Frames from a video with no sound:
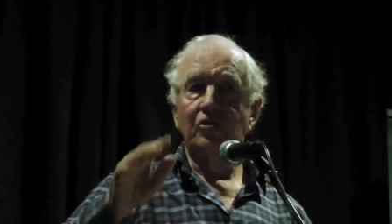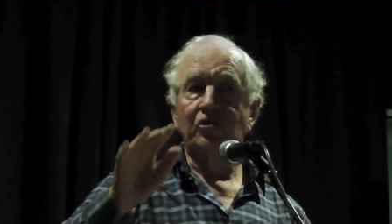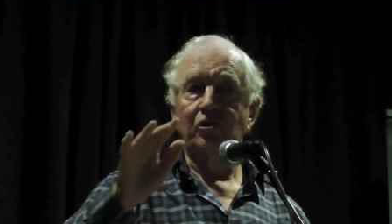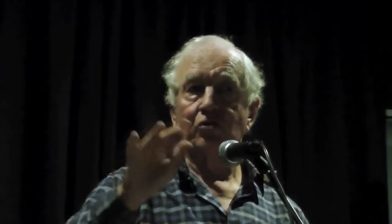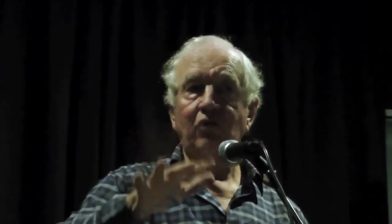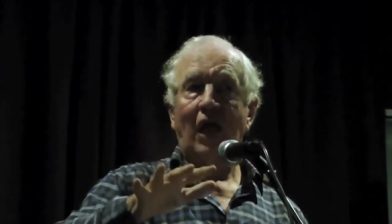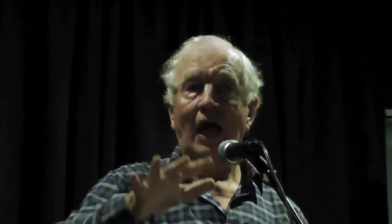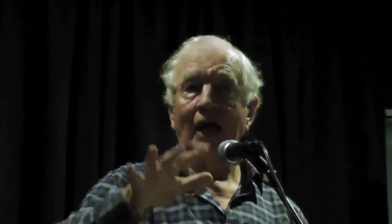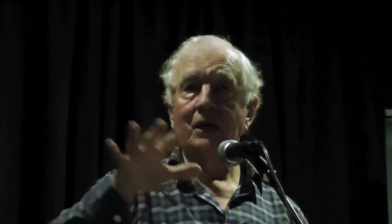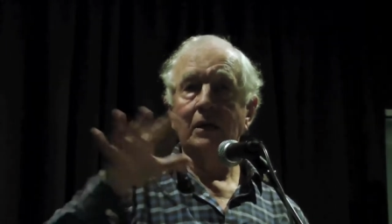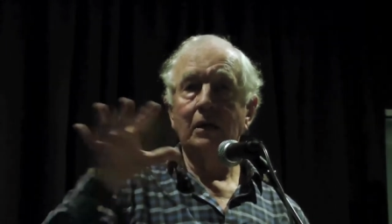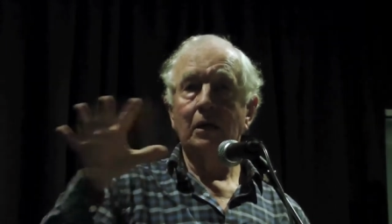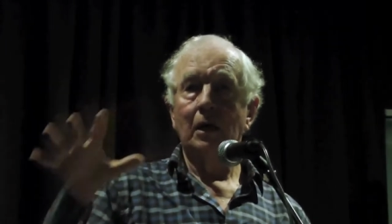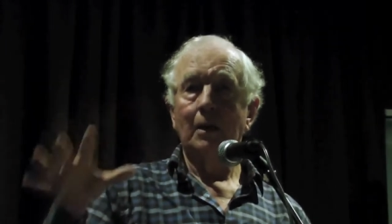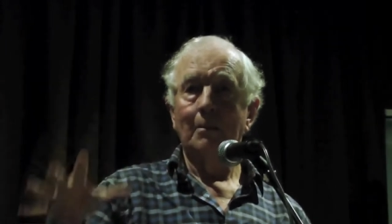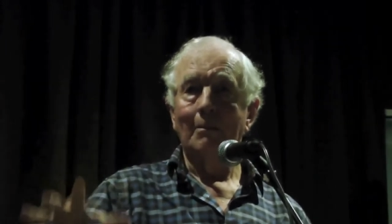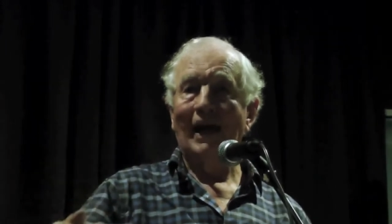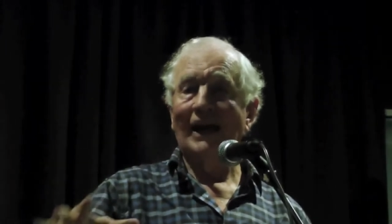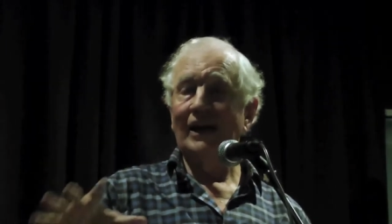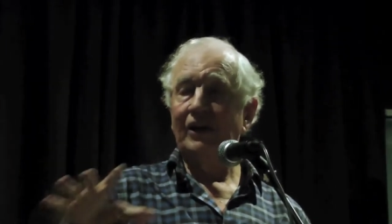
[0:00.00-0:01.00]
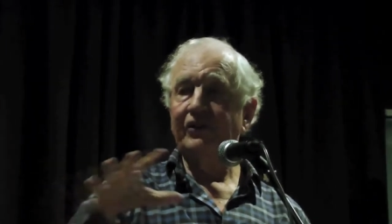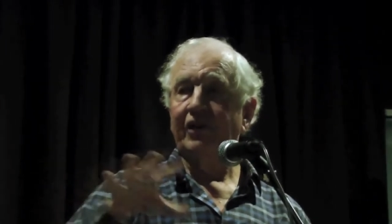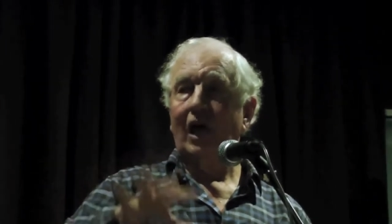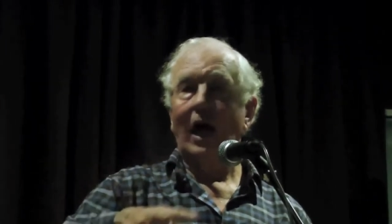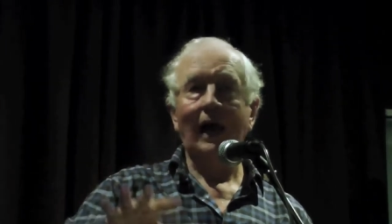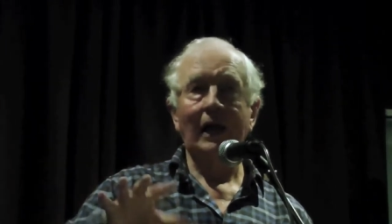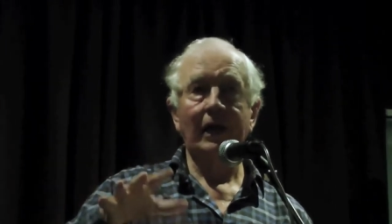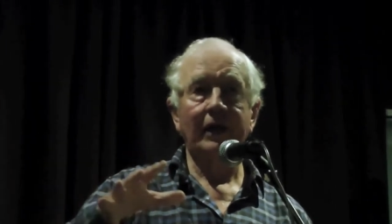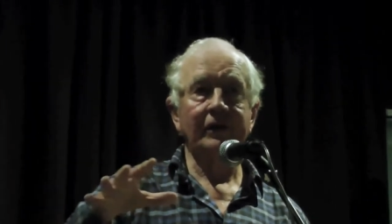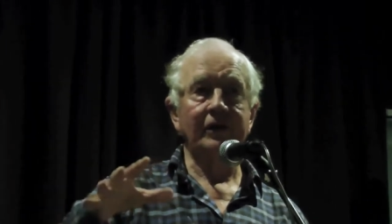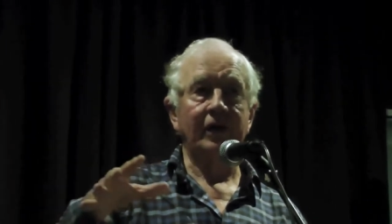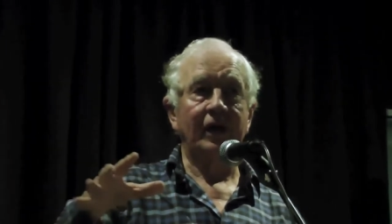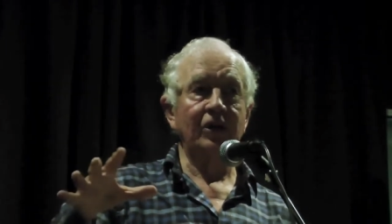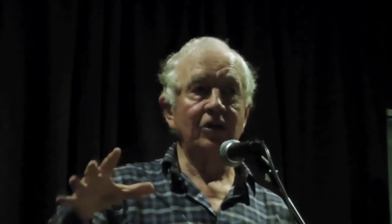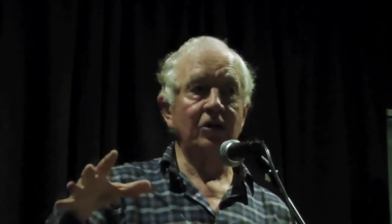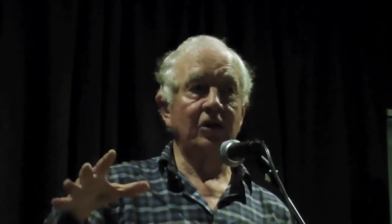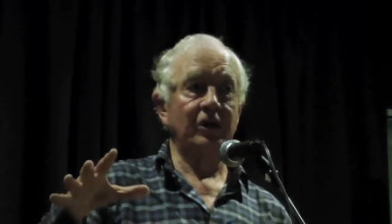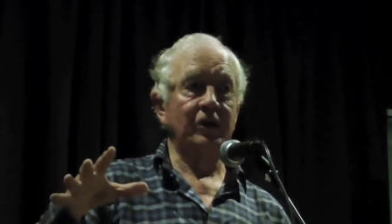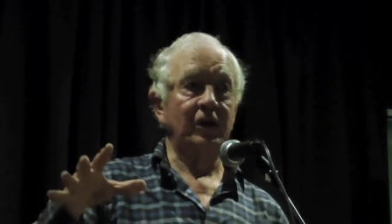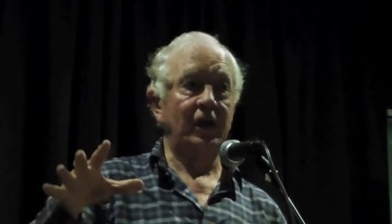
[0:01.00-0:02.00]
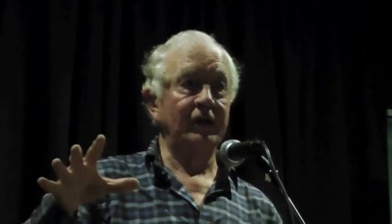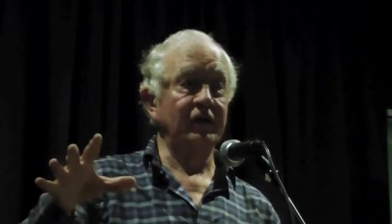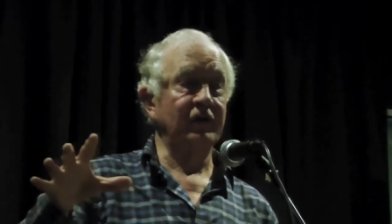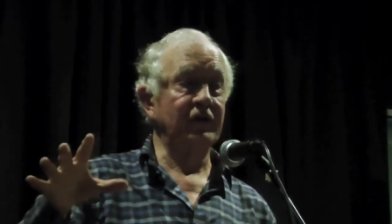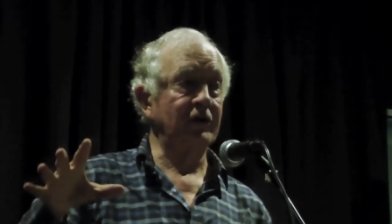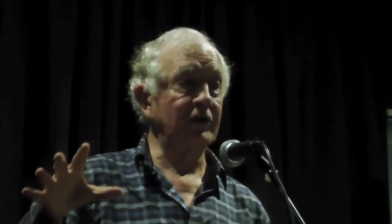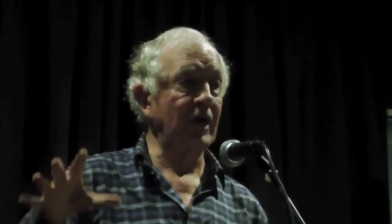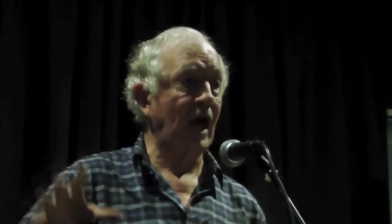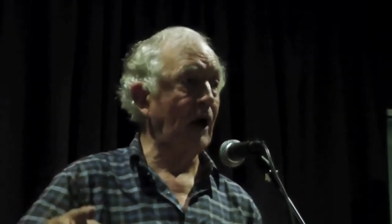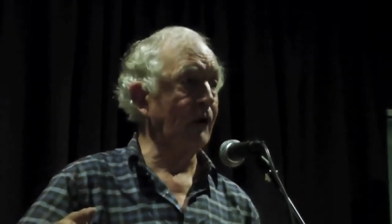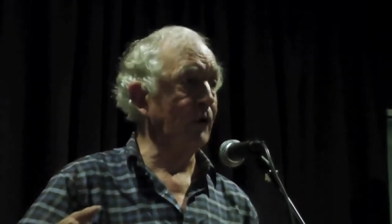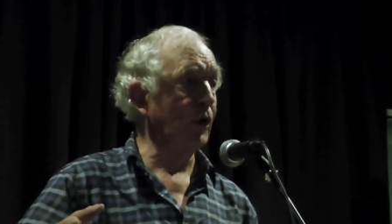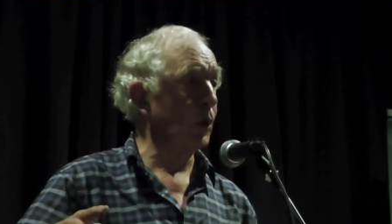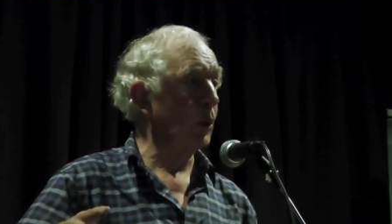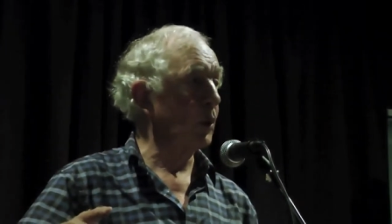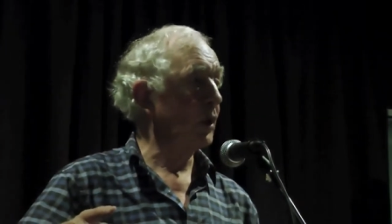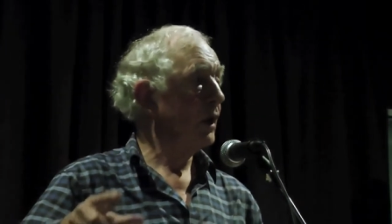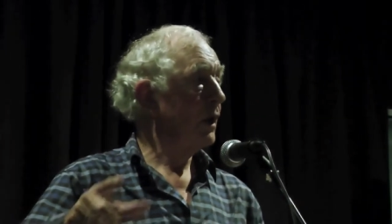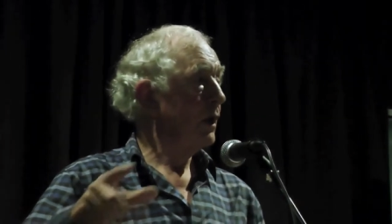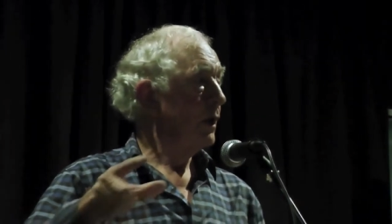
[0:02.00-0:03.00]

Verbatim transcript: to run Manus Island and, and Nauru.